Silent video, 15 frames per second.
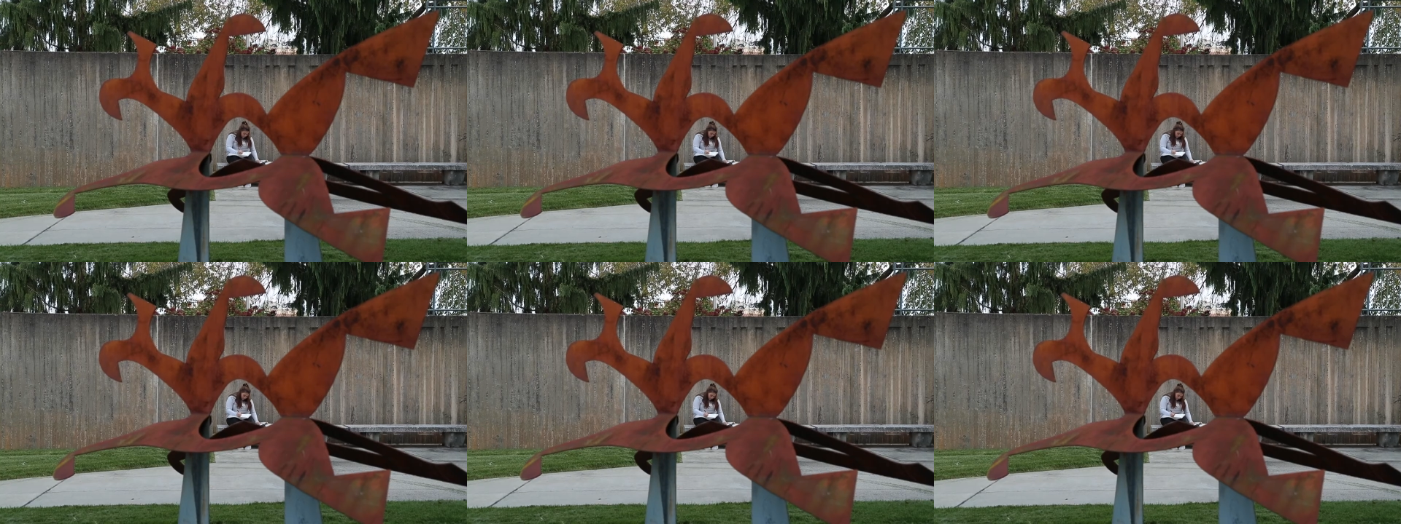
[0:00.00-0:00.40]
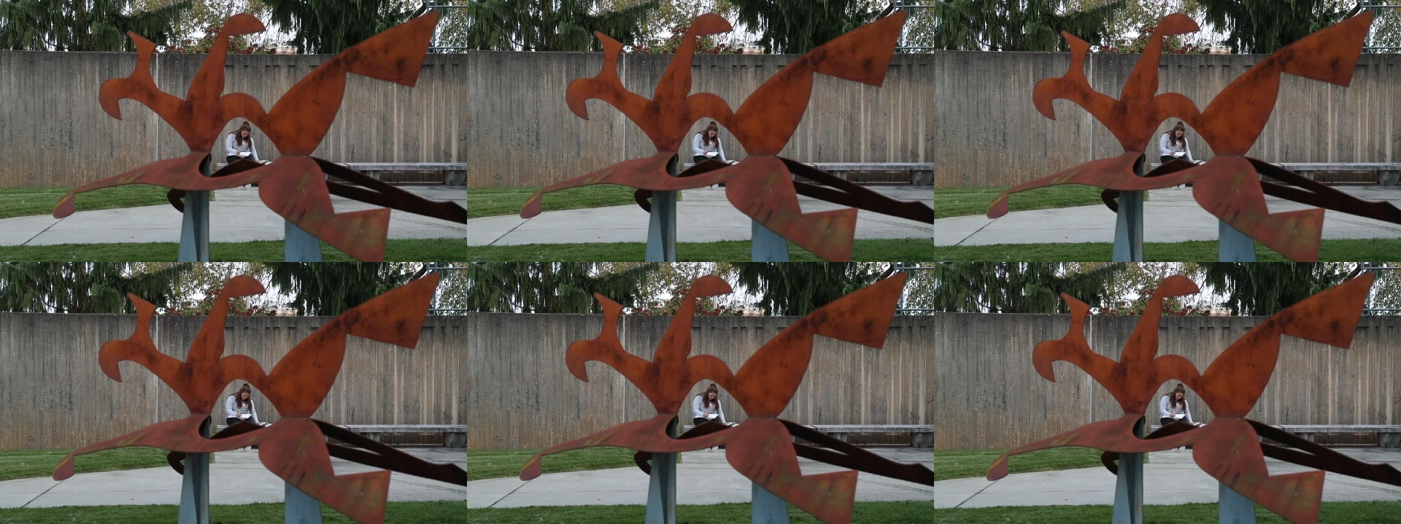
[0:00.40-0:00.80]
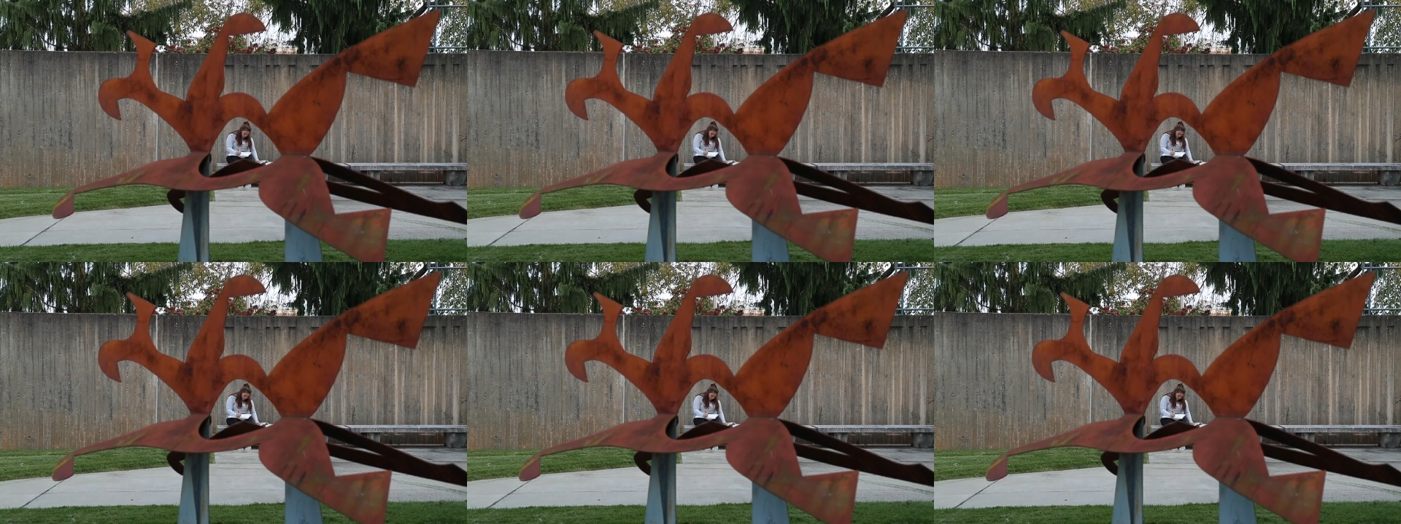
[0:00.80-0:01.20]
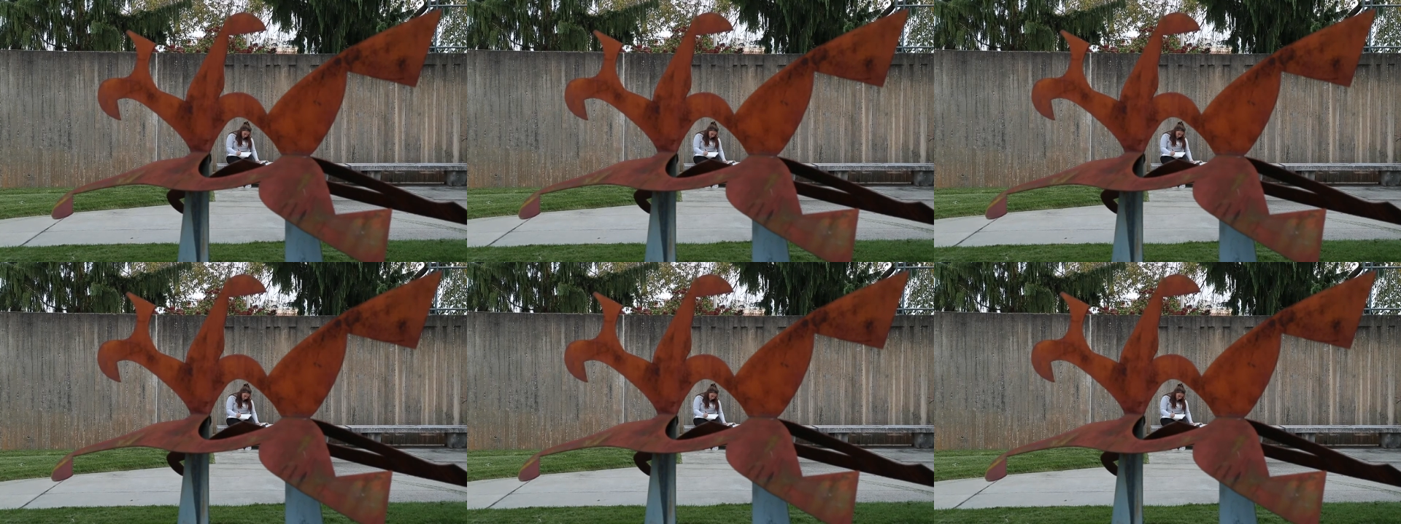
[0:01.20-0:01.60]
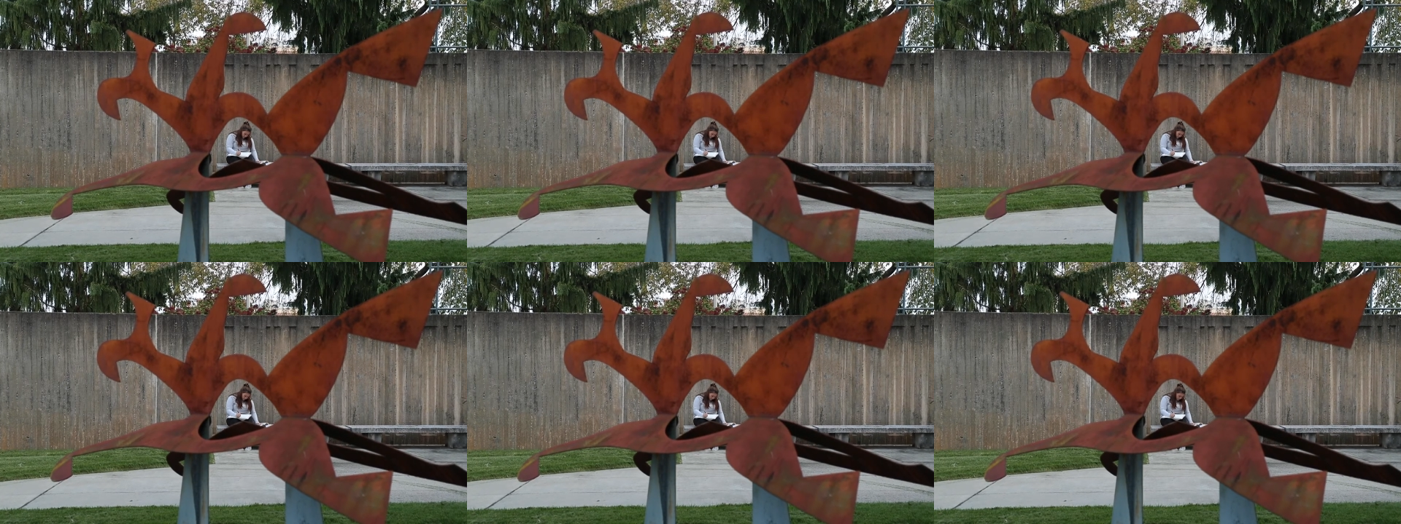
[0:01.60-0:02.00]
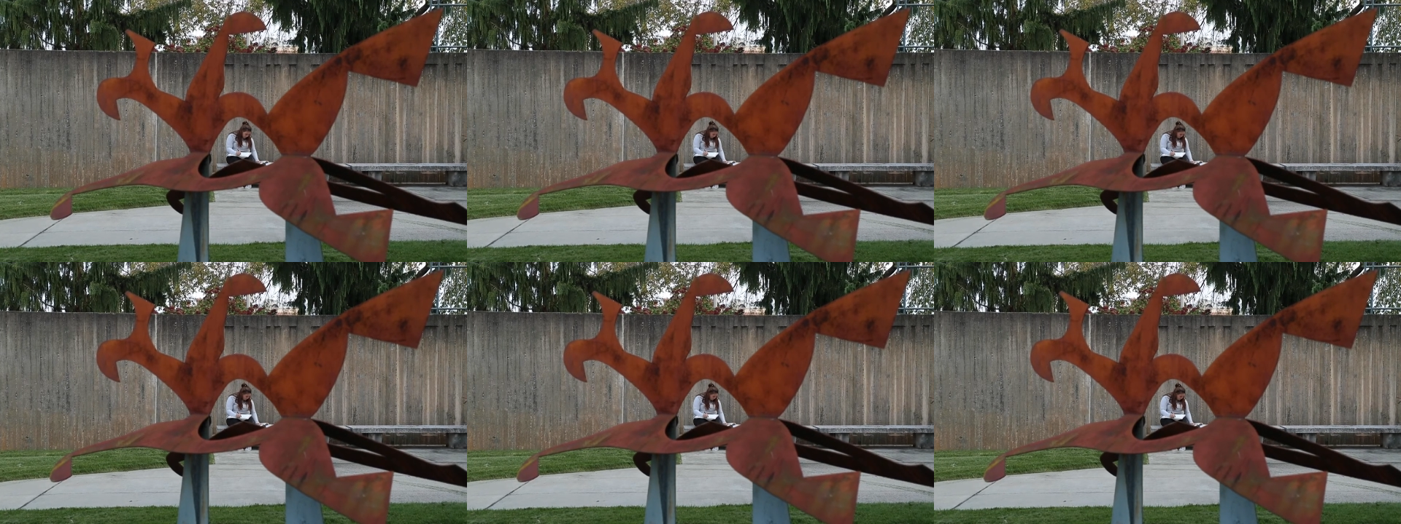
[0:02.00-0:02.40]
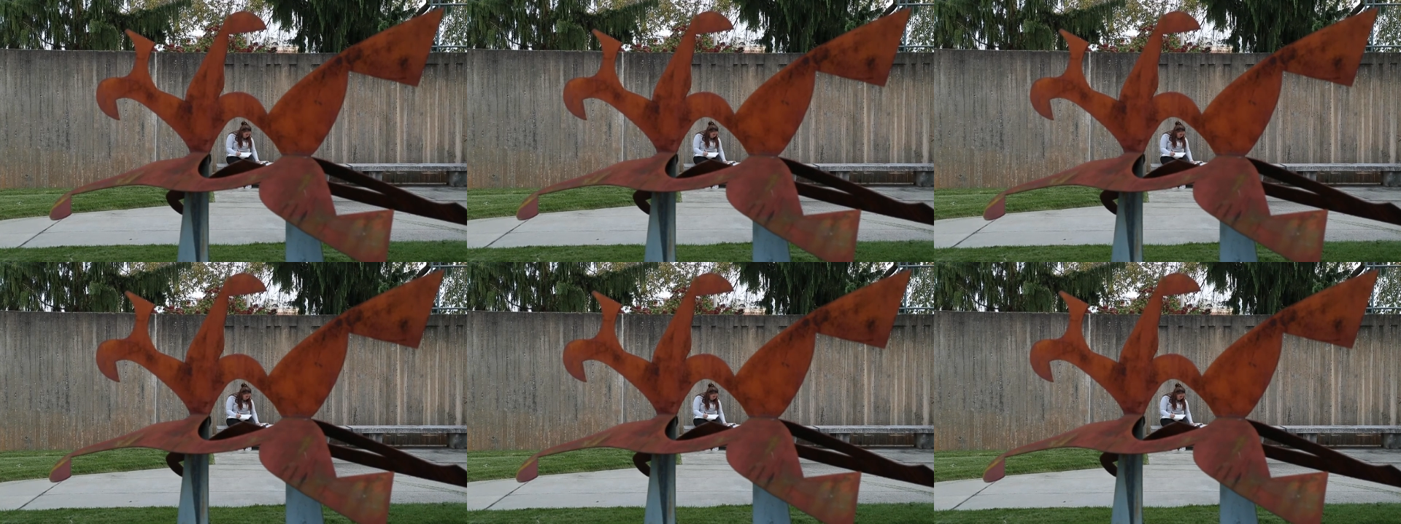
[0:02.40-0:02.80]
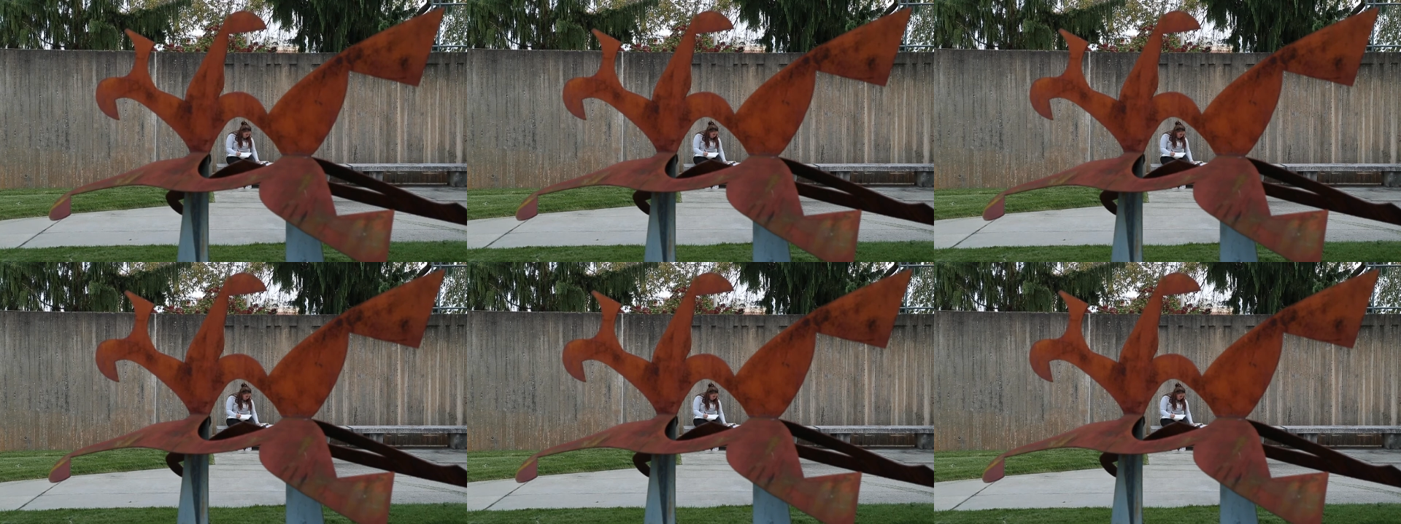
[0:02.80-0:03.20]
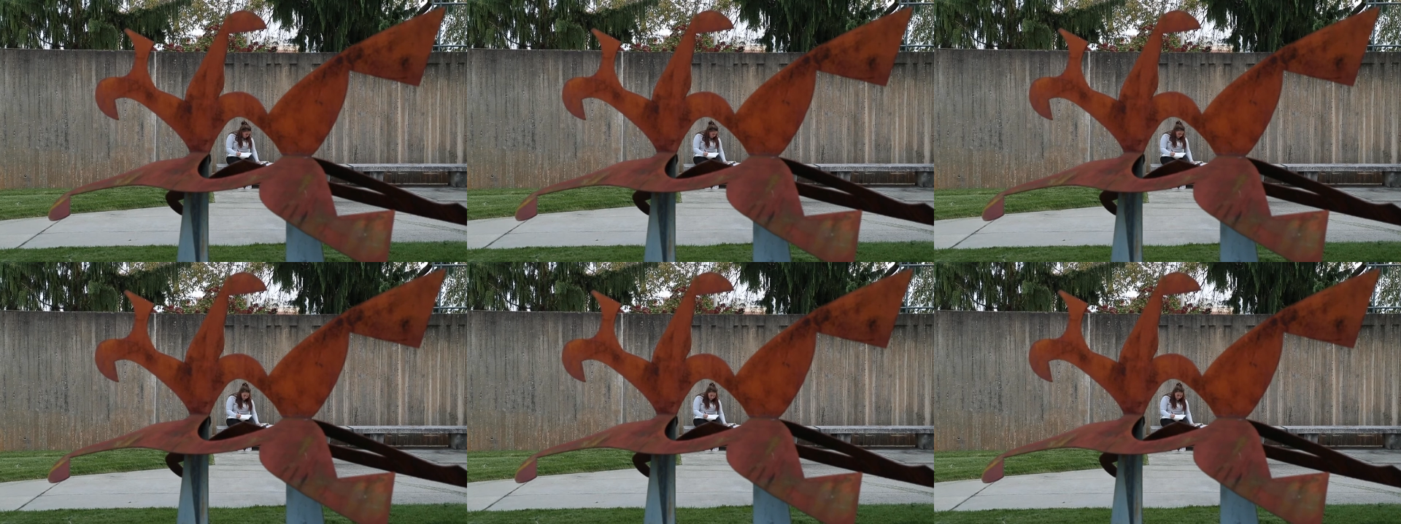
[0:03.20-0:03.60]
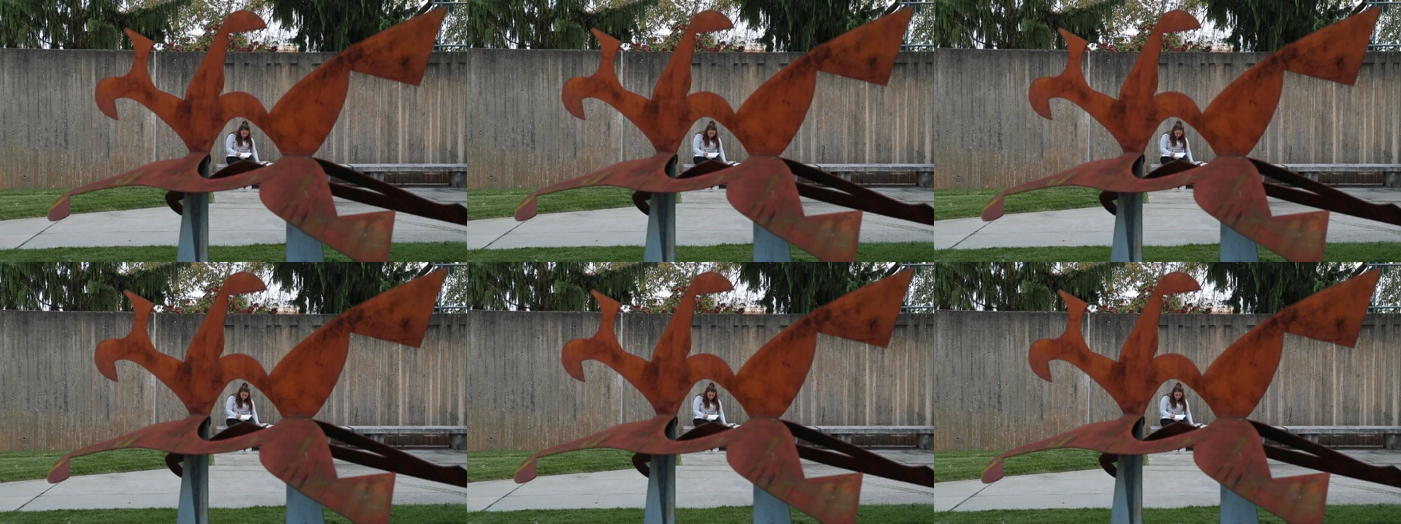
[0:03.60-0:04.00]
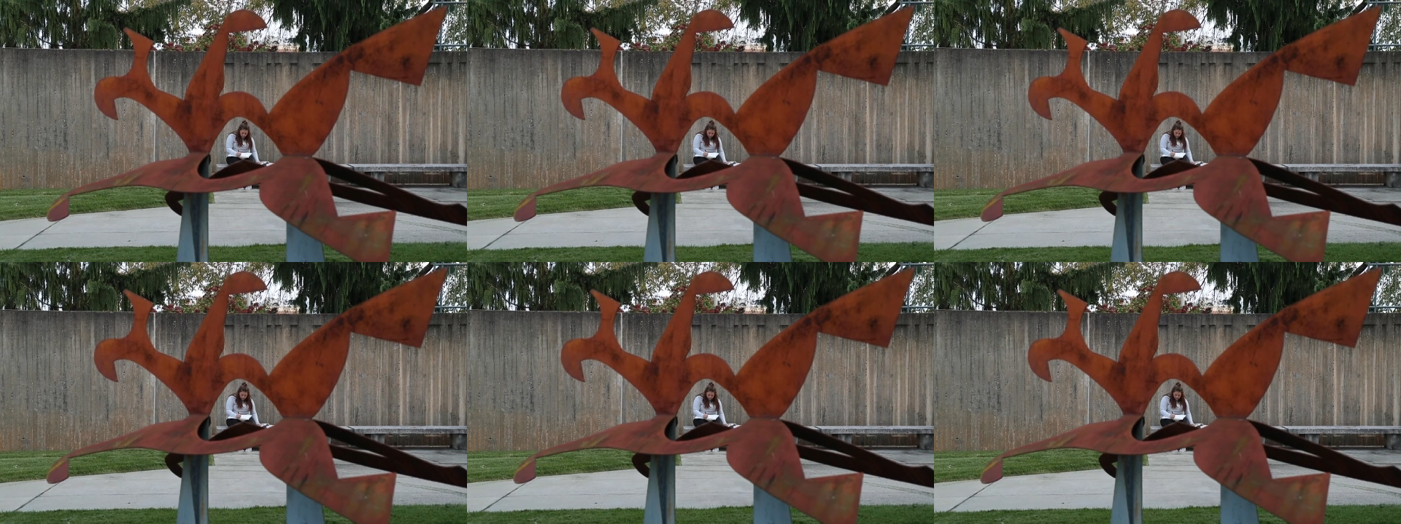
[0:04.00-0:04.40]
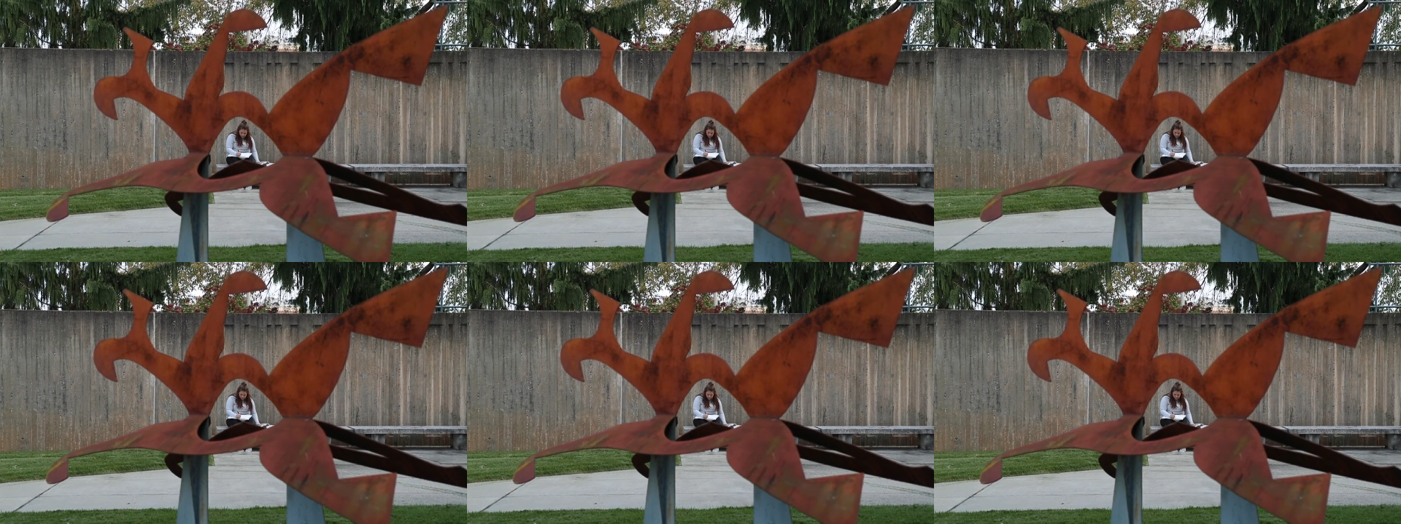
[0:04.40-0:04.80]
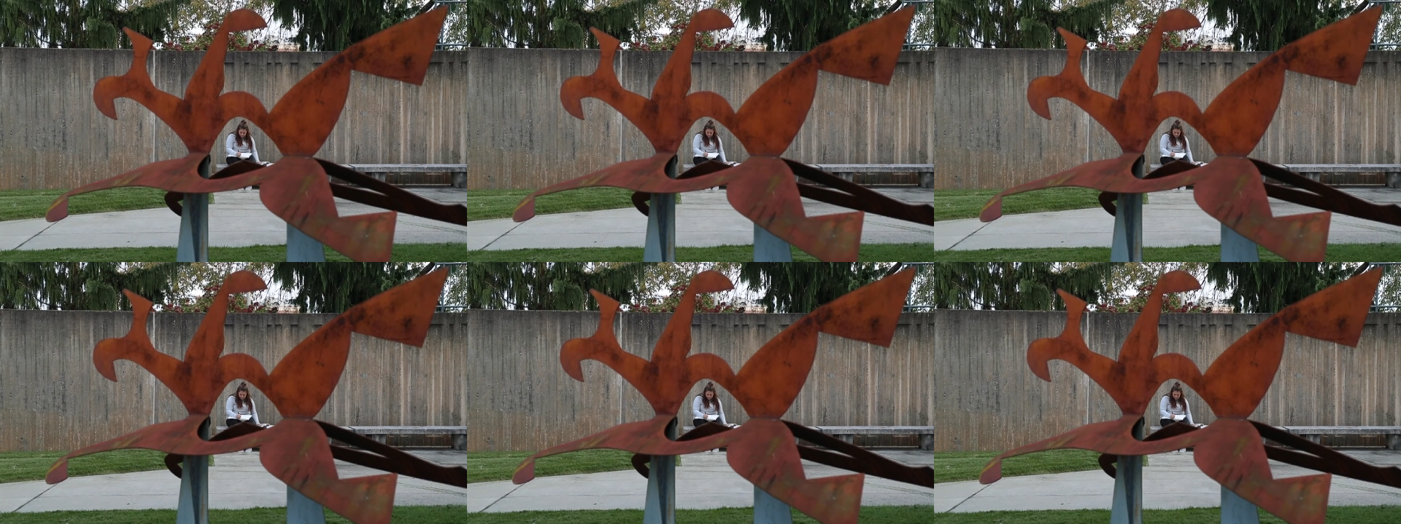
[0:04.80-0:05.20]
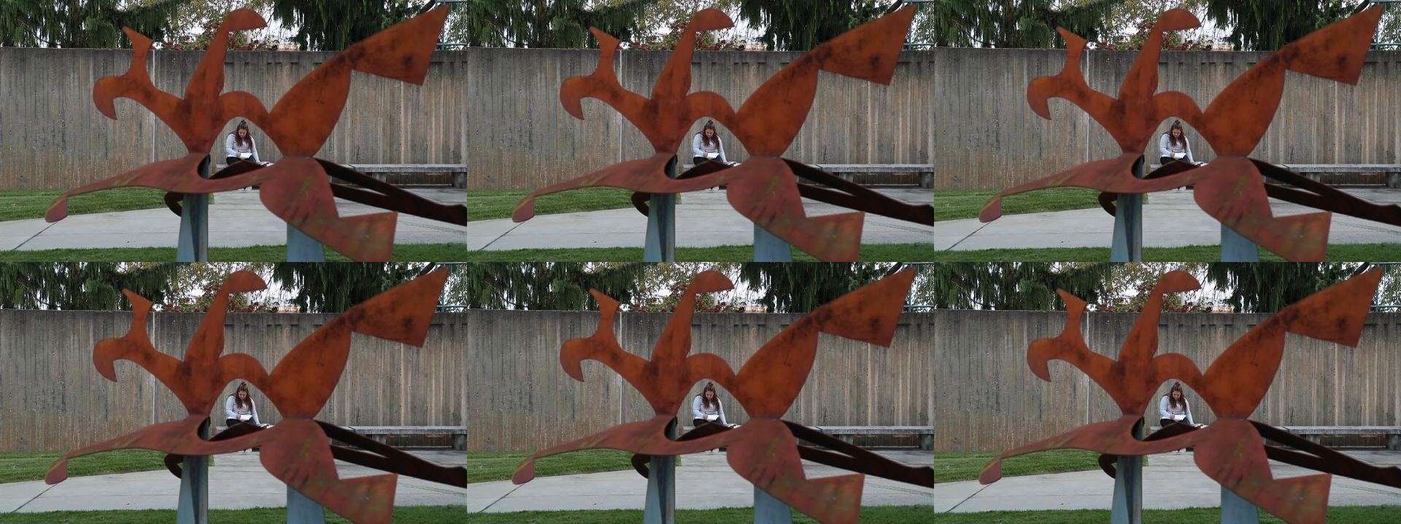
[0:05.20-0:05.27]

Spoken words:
Nobody's mouth can be seen.